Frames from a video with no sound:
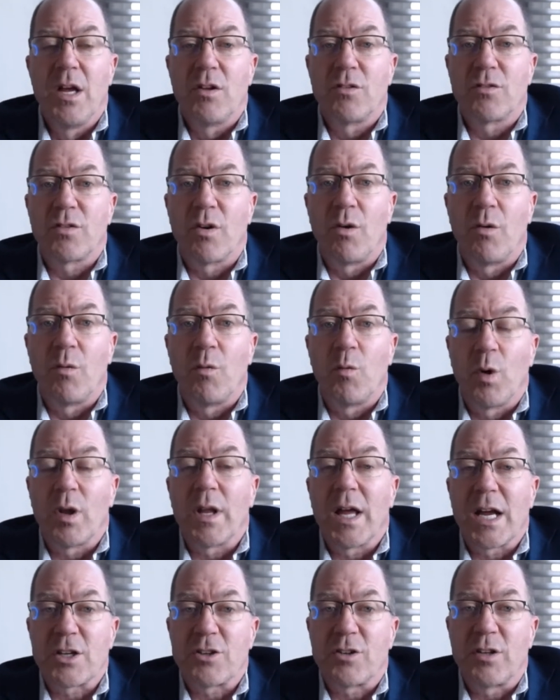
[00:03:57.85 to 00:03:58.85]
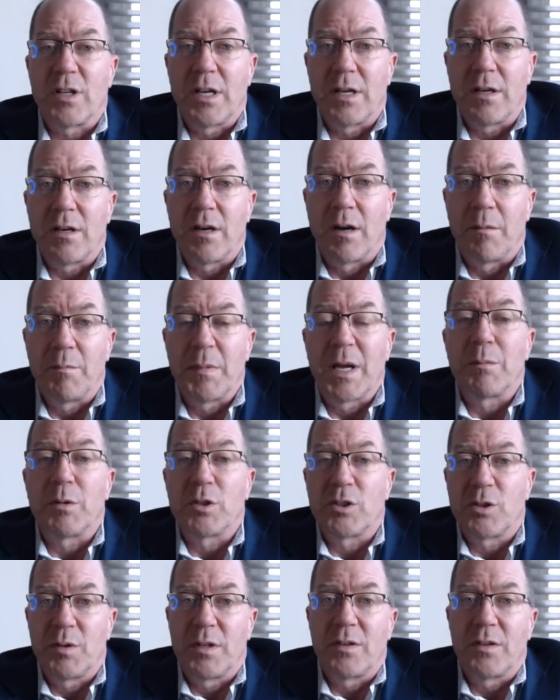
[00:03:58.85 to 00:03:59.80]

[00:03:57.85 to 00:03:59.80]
So we'll actually be able to